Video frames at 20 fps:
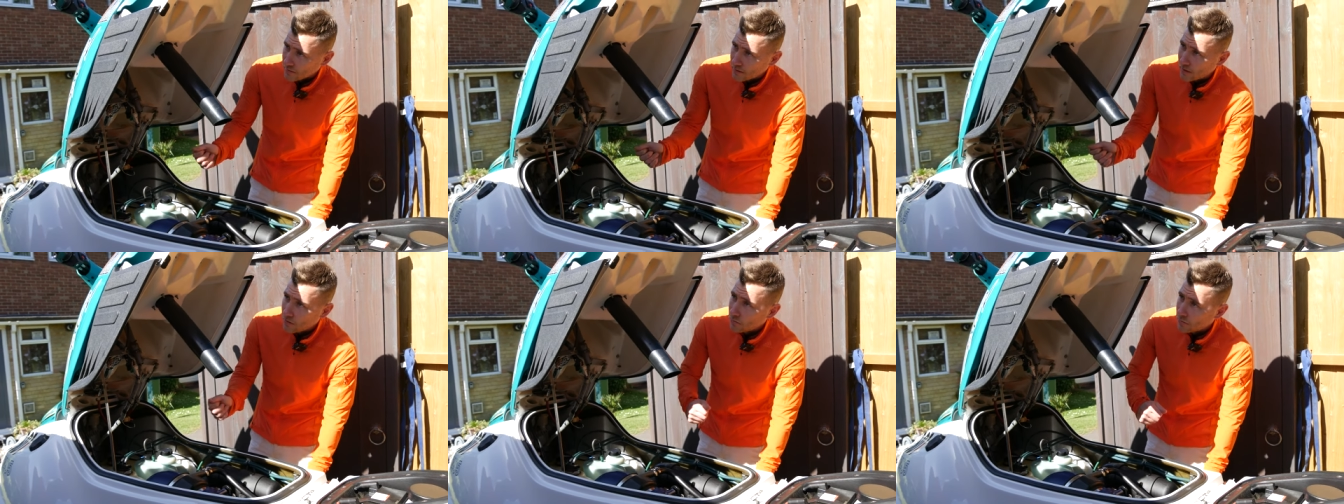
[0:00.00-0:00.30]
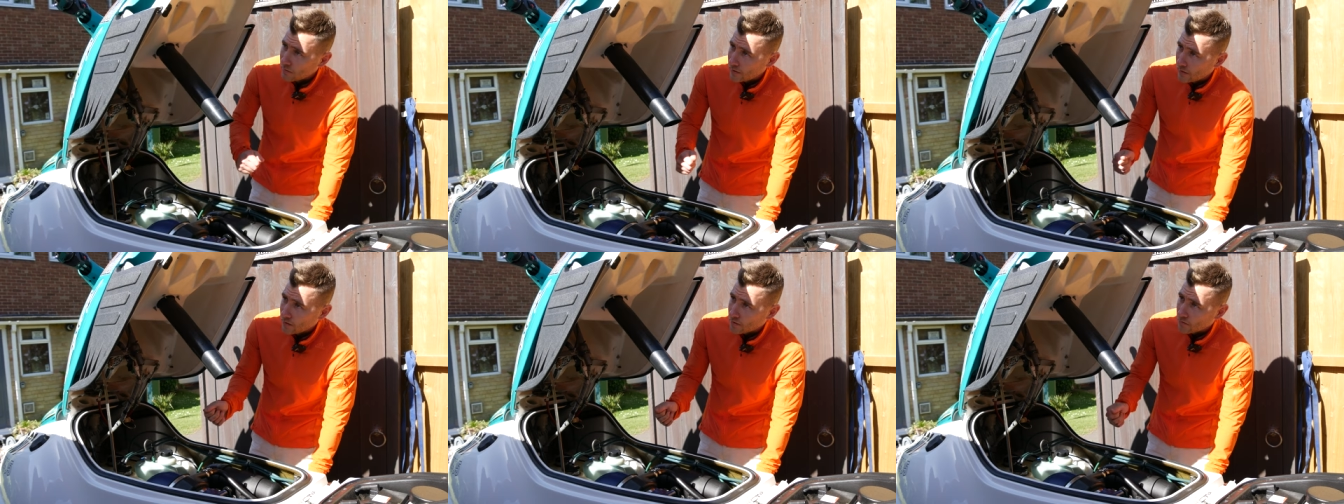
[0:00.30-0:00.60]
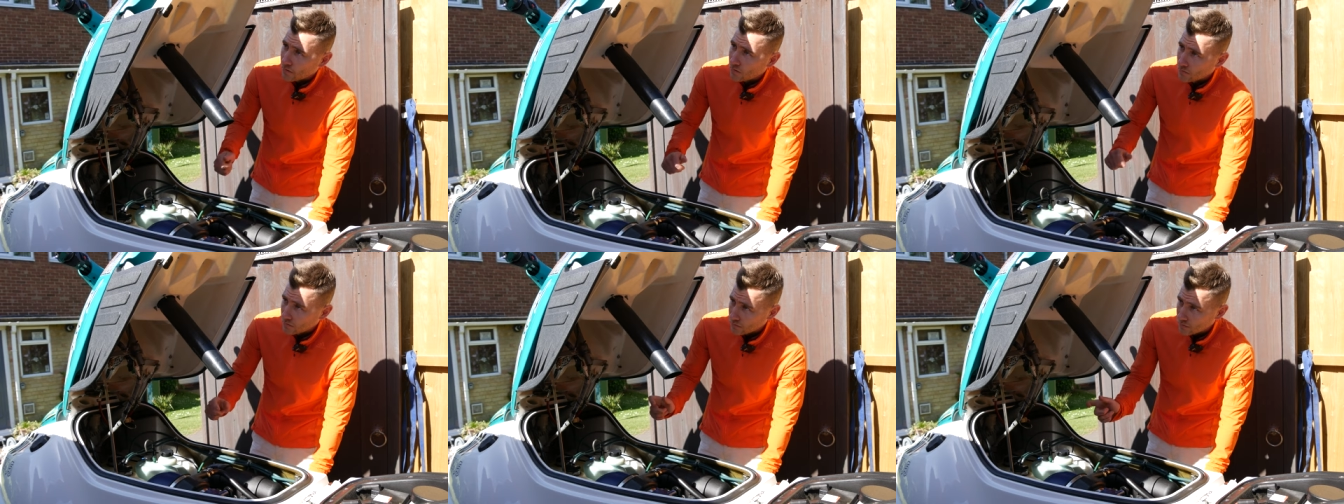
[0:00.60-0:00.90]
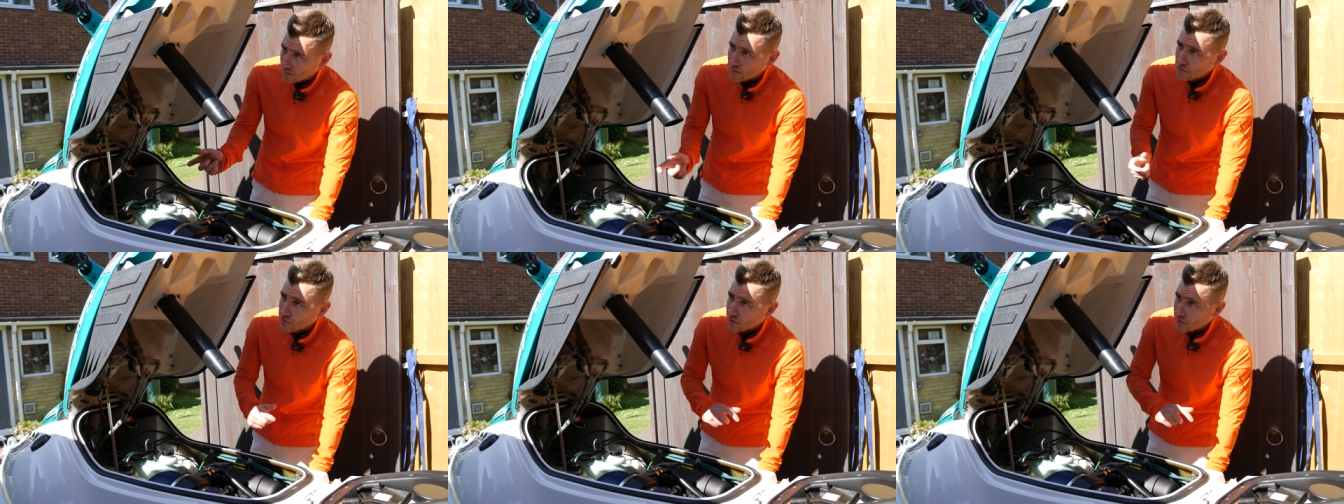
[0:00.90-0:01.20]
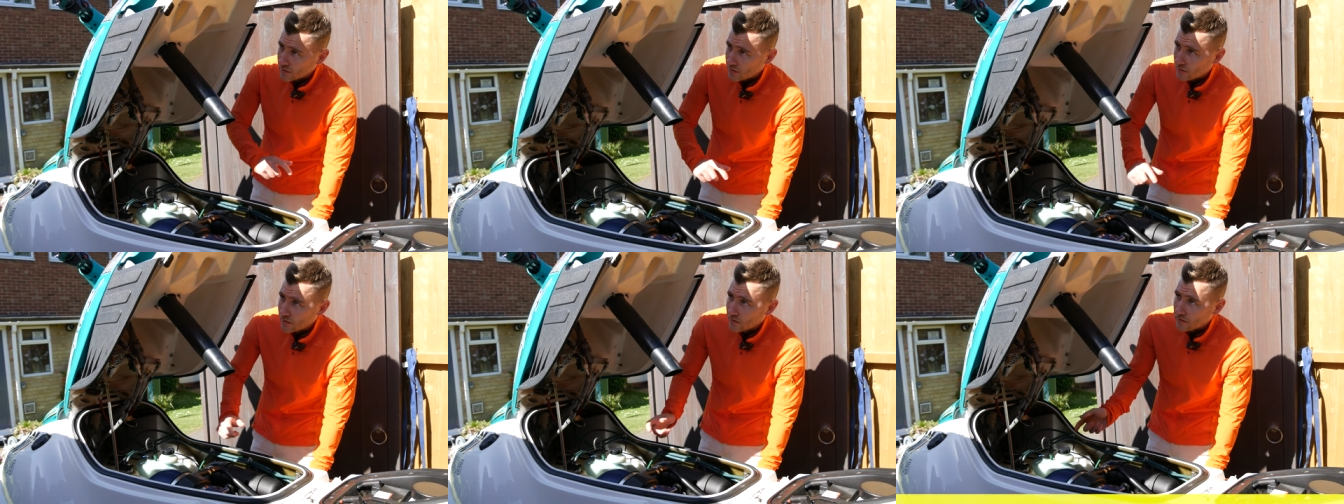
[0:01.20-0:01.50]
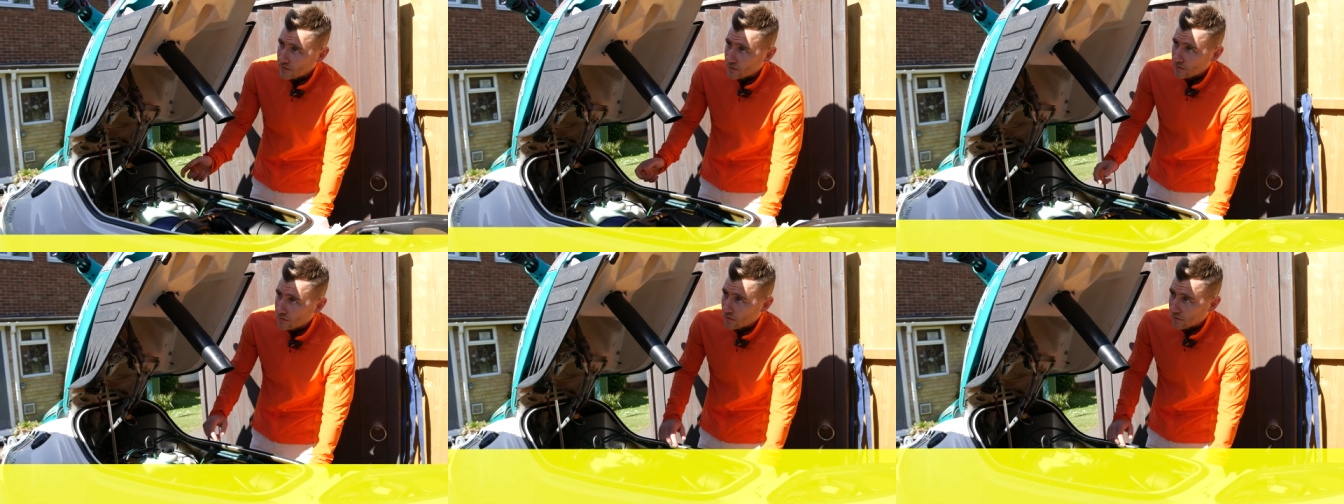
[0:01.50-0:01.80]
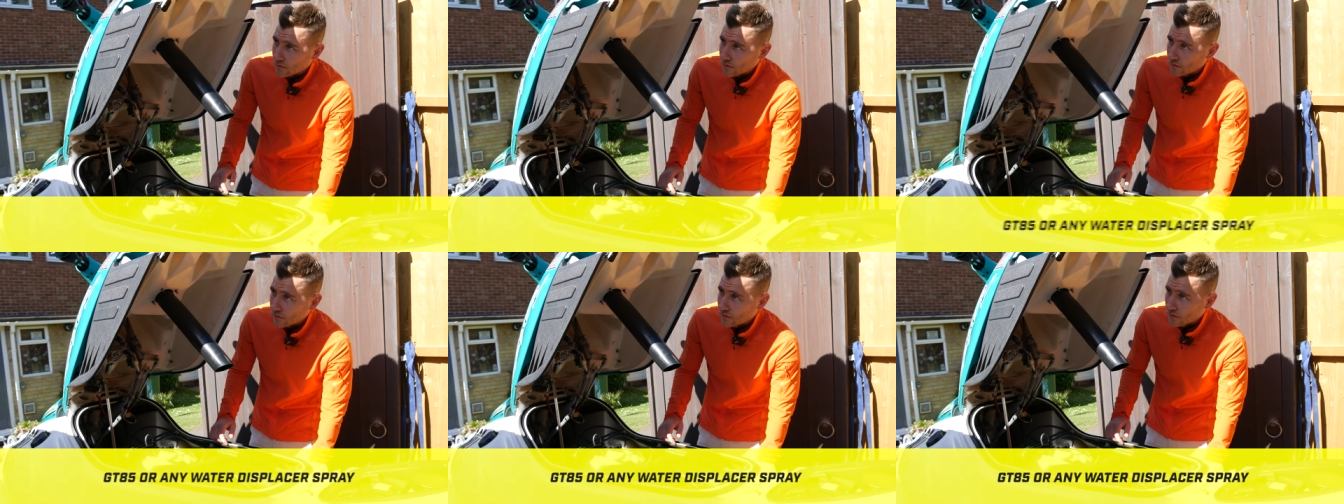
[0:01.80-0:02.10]
get all the air off,
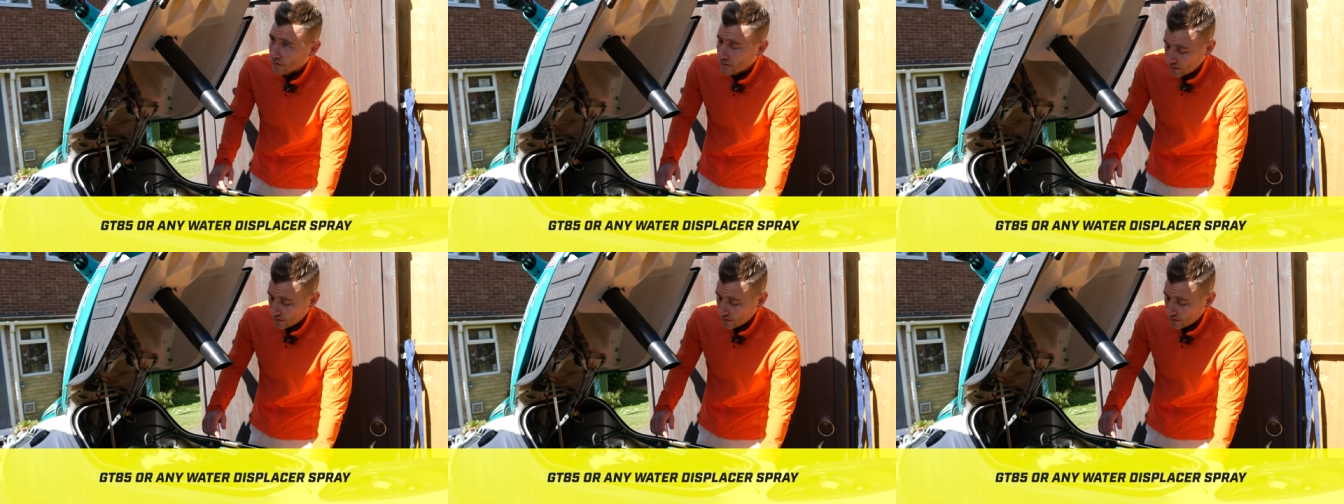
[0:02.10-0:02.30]
GT85.